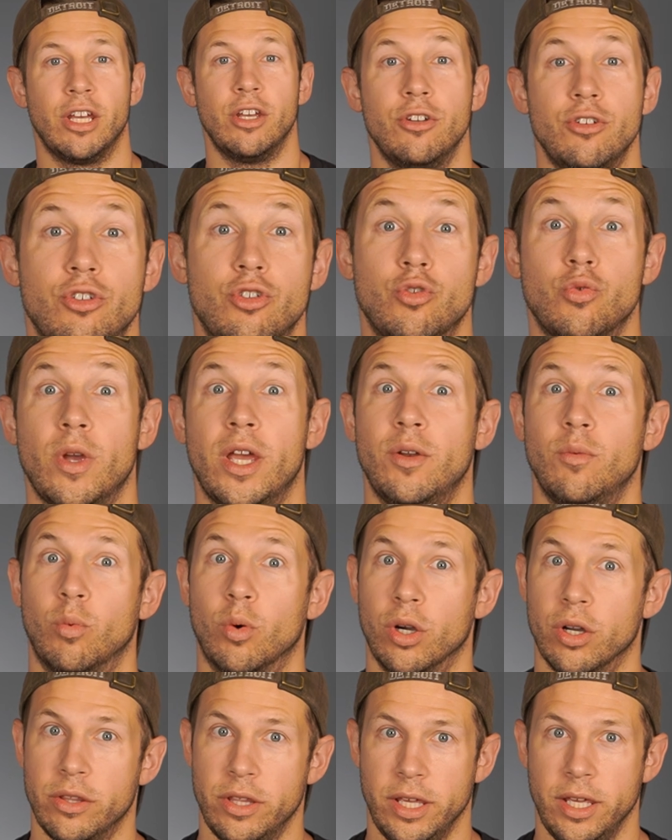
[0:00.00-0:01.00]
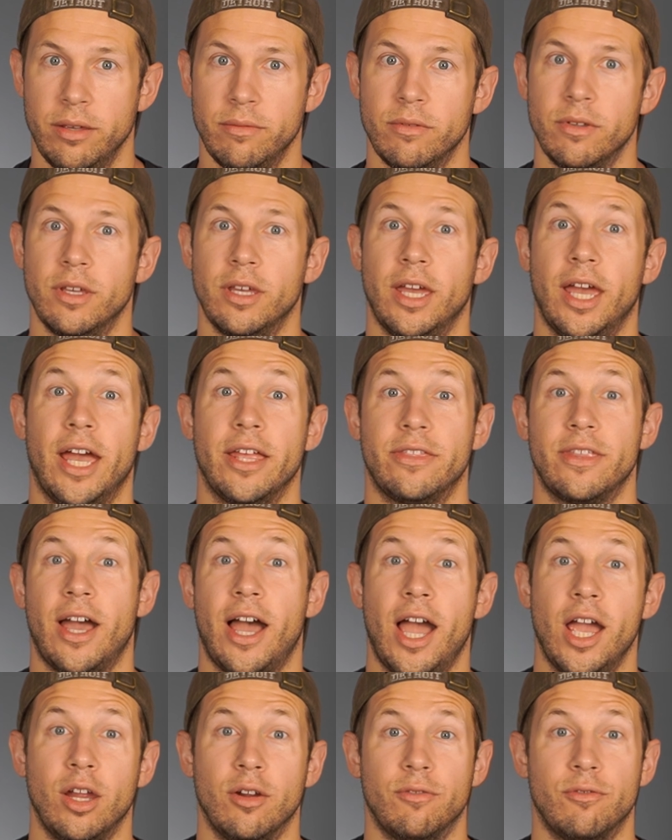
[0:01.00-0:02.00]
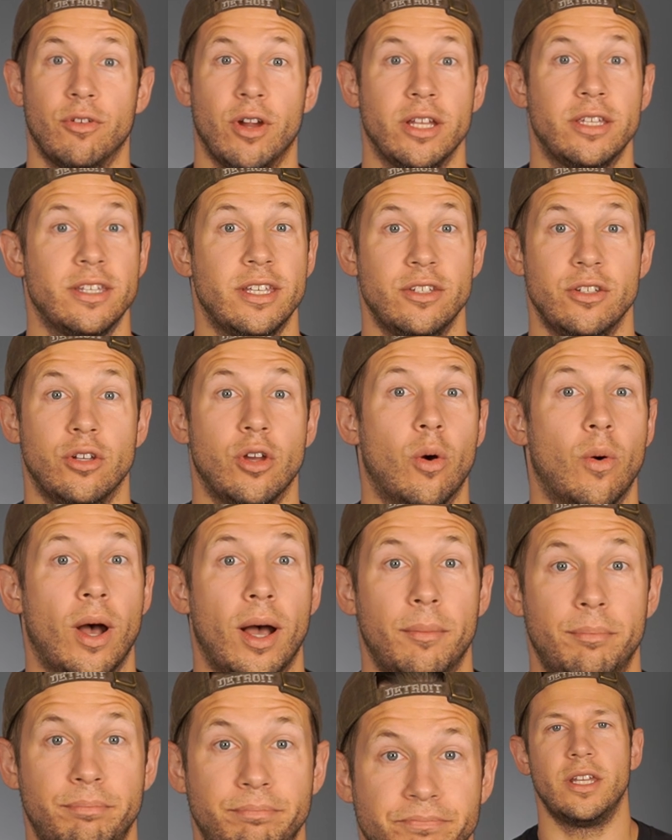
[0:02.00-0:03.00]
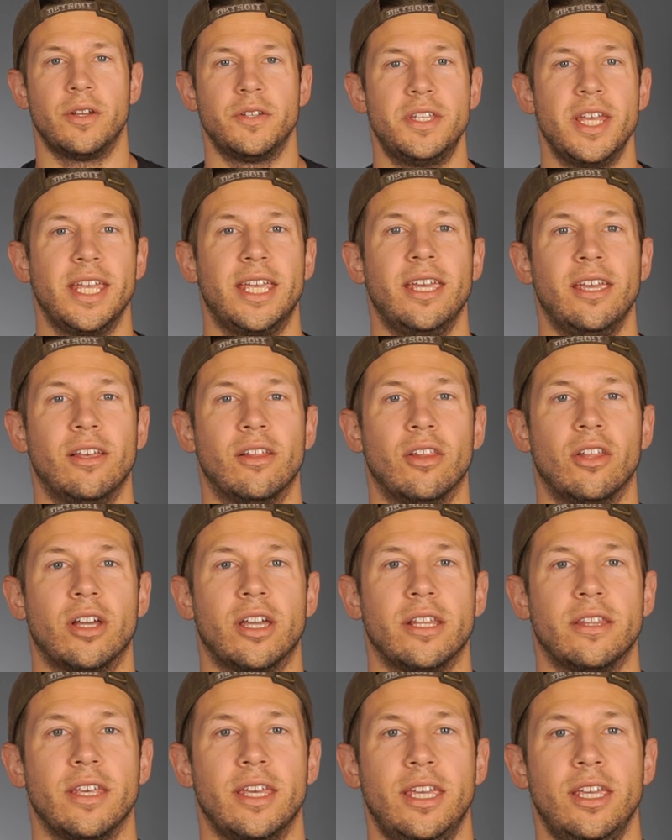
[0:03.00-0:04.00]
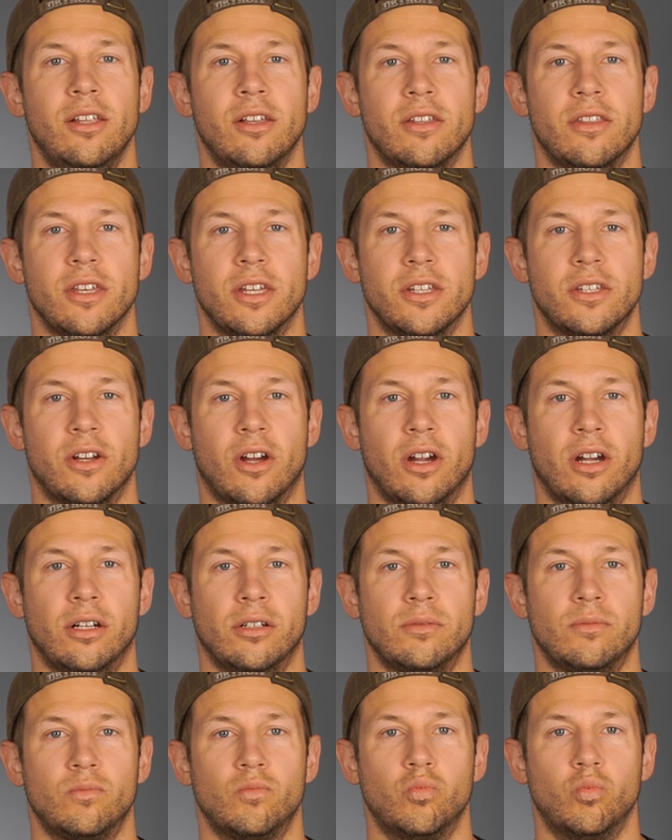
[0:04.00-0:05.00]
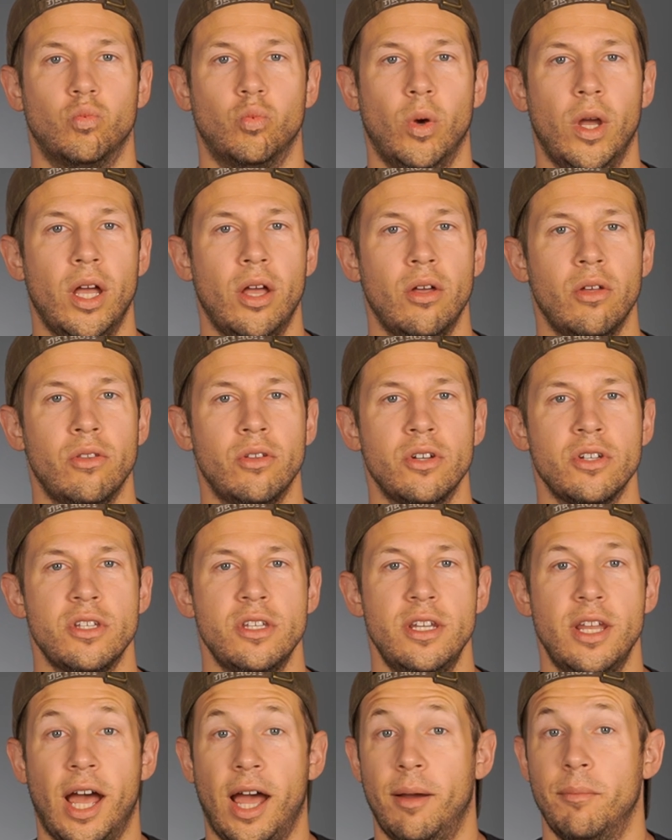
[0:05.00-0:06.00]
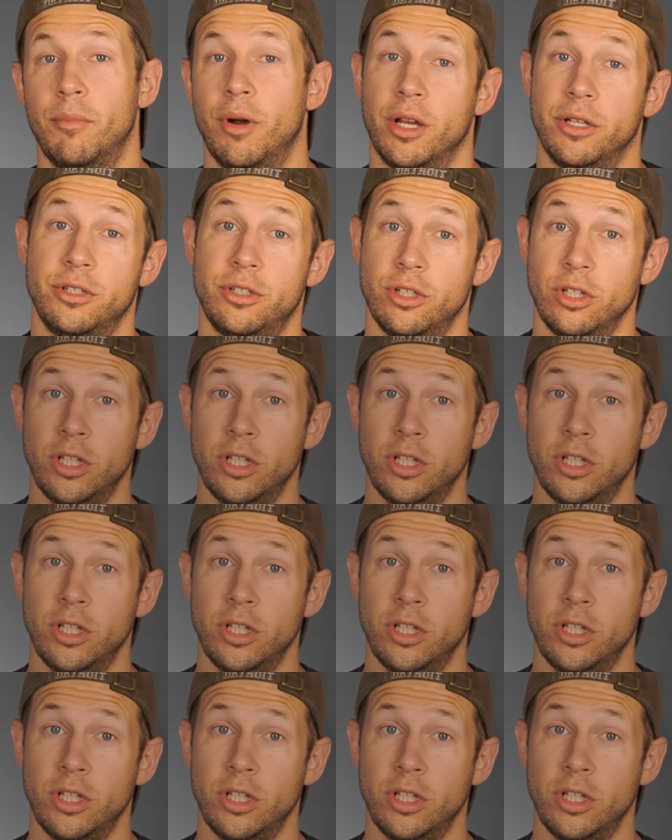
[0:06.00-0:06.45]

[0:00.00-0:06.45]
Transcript: shred worthy at the higher frets as you go up. Now, taking a look at the heel of the guitar, well, there's not much to